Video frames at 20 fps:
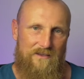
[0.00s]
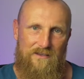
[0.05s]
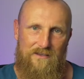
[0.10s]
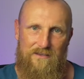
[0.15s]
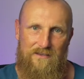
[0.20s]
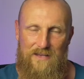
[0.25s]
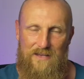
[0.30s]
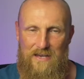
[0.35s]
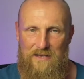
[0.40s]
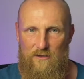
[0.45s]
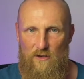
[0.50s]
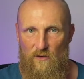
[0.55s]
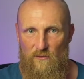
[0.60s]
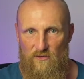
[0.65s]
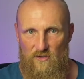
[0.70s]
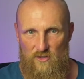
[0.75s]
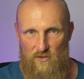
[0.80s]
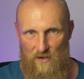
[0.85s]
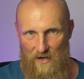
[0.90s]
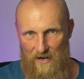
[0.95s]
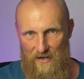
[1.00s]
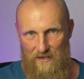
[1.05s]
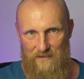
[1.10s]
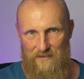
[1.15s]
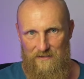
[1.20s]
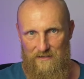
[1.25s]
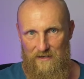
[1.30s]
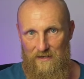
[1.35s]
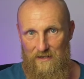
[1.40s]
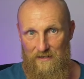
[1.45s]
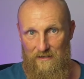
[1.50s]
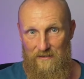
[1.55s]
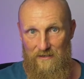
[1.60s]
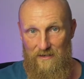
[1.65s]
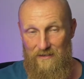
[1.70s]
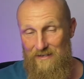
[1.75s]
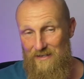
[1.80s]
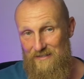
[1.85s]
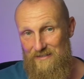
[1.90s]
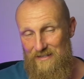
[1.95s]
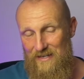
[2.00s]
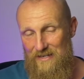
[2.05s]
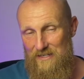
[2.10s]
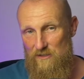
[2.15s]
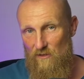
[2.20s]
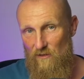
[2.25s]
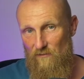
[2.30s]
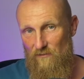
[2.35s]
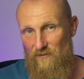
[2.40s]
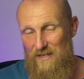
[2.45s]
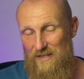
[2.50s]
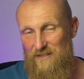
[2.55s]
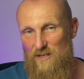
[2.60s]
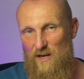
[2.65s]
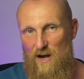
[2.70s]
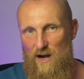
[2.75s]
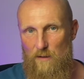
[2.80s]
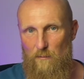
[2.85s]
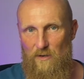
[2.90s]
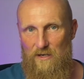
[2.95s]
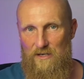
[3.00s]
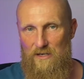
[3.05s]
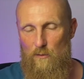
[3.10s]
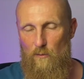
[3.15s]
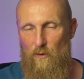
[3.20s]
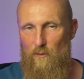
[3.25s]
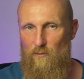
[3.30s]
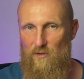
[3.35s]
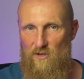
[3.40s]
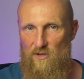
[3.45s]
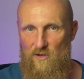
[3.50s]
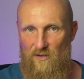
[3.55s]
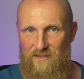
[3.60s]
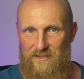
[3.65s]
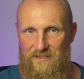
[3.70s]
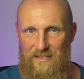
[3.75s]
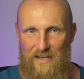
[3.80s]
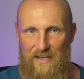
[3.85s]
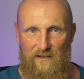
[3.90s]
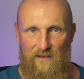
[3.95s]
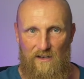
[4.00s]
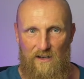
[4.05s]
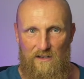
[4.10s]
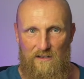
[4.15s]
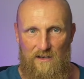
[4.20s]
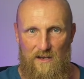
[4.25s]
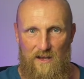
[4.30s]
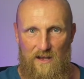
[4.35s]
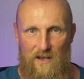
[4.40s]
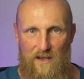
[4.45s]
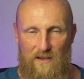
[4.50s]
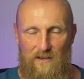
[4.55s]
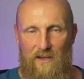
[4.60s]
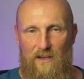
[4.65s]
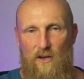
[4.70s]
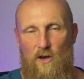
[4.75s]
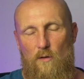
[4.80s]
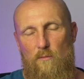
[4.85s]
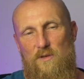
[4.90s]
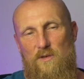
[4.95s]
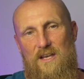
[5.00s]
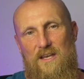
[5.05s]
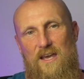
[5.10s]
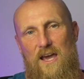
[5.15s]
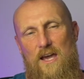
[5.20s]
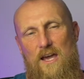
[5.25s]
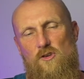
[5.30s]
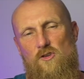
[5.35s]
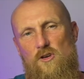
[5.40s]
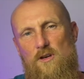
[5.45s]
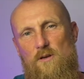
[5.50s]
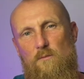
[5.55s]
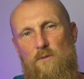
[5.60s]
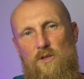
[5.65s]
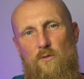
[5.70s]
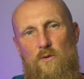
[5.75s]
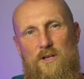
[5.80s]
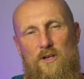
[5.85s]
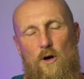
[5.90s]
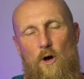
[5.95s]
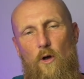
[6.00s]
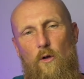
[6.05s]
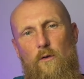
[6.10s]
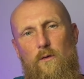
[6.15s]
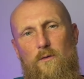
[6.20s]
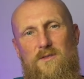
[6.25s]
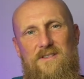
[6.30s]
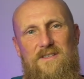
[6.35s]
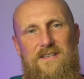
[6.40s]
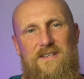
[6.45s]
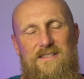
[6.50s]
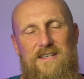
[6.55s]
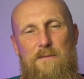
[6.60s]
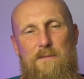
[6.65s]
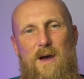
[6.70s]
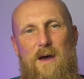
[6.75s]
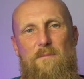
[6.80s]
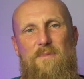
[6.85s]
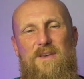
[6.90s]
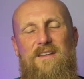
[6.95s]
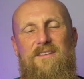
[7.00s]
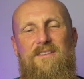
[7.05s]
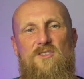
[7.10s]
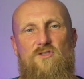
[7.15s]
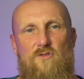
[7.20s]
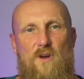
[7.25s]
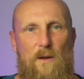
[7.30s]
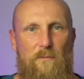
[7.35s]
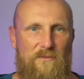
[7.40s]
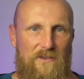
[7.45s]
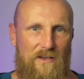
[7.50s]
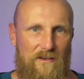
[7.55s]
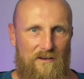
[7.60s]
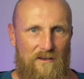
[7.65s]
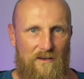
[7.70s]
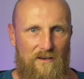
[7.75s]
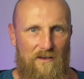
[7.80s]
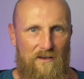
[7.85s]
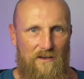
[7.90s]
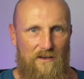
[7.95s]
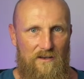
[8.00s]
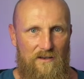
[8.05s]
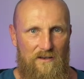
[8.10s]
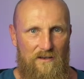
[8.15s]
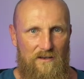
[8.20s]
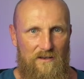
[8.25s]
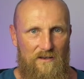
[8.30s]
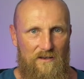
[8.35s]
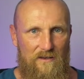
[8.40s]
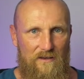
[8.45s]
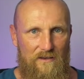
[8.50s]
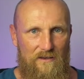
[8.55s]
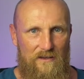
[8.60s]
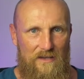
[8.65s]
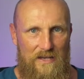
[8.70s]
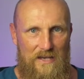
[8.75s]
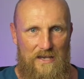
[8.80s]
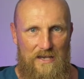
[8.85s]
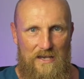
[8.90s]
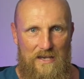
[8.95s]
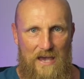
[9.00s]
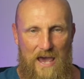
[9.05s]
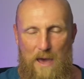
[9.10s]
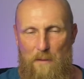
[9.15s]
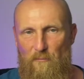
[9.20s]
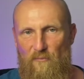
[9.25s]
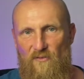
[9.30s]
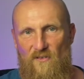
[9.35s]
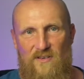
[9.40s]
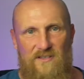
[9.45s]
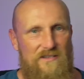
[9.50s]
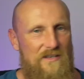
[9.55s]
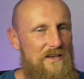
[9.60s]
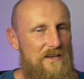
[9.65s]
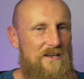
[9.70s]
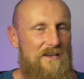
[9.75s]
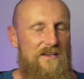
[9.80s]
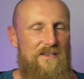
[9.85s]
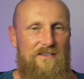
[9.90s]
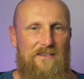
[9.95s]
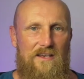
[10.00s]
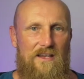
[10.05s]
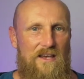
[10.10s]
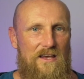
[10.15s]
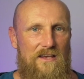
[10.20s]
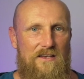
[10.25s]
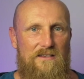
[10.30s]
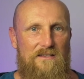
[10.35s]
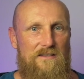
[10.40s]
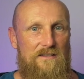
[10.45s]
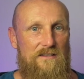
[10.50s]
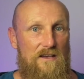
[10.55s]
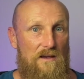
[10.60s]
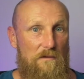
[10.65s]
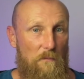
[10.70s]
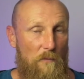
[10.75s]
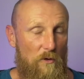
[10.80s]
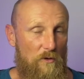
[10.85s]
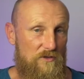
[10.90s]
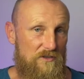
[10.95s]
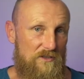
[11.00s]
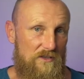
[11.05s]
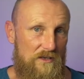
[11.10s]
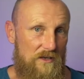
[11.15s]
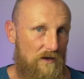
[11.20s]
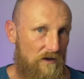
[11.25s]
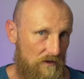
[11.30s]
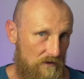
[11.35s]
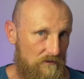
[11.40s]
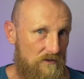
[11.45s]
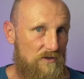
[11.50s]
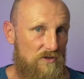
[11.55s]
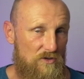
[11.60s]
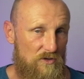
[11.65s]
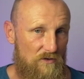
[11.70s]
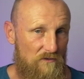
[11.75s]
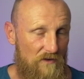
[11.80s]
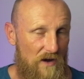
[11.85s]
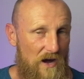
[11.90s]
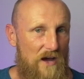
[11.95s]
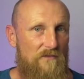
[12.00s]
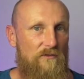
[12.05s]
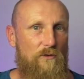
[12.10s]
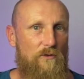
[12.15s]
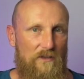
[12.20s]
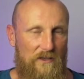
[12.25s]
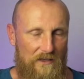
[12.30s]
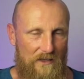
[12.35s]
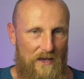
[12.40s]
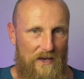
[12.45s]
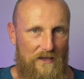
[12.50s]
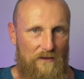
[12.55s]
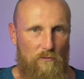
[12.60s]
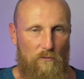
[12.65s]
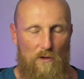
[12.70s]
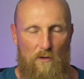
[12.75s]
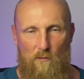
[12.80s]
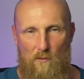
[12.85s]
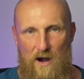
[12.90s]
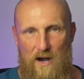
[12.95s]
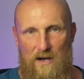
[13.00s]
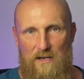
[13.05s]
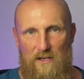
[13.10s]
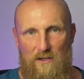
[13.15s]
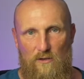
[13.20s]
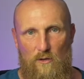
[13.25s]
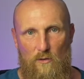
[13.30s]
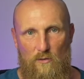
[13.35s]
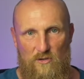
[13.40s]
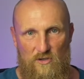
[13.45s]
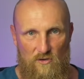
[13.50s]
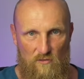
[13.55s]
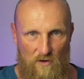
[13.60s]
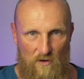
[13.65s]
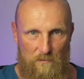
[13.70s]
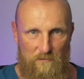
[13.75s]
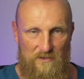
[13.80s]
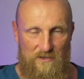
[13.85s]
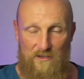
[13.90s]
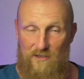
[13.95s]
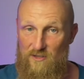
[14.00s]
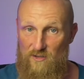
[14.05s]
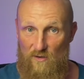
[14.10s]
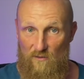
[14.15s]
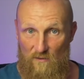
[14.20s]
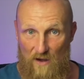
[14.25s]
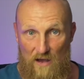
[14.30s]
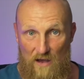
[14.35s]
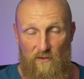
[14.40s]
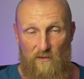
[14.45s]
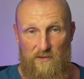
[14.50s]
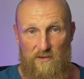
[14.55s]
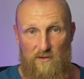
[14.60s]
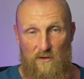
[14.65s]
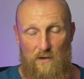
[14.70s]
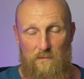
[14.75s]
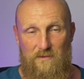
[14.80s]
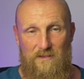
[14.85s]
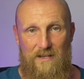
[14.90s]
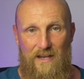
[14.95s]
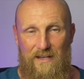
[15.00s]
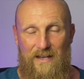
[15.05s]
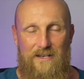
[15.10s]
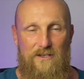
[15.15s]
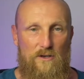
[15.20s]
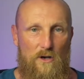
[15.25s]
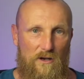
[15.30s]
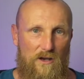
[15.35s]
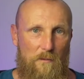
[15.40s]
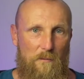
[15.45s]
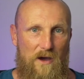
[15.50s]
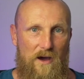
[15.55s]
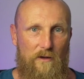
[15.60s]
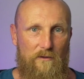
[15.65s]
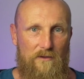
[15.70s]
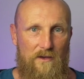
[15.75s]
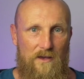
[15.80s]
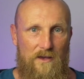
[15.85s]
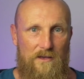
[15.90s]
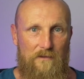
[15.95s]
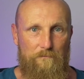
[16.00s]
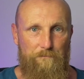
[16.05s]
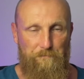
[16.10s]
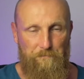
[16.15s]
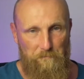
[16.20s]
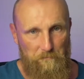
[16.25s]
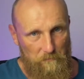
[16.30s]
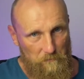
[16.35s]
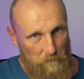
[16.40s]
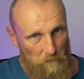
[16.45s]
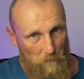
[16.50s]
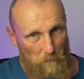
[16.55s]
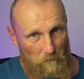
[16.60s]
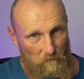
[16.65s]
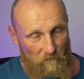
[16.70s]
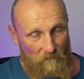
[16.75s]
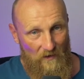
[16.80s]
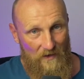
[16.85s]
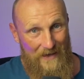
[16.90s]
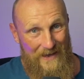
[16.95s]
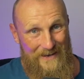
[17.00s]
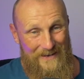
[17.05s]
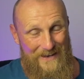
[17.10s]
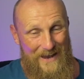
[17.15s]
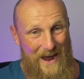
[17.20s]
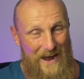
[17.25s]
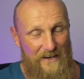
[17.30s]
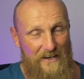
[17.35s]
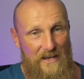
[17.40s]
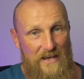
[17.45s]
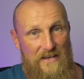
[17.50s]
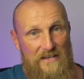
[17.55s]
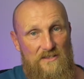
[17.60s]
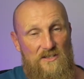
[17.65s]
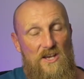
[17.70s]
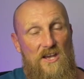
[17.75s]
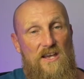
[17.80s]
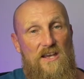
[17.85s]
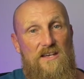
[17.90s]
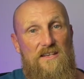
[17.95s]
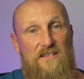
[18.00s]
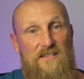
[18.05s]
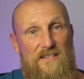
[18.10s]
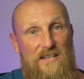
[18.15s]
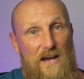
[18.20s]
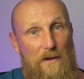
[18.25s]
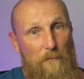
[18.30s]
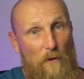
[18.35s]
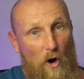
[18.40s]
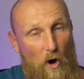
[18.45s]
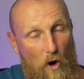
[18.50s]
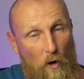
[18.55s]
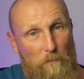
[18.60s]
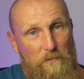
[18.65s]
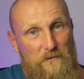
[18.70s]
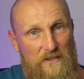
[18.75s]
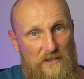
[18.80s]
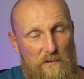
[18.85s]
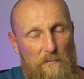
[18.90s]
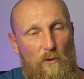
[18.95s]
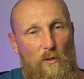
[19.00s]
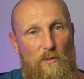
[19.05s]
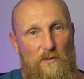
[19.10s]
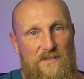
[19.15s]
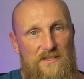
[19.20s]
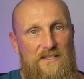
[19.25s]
state of stress, in the state of disharmony, when we're not centered, the communication between all those systems are being disrupted. The emphasis is mostly on survival. Again, we're running those scripts, the survival scripts that I talk about. And that is suboptimal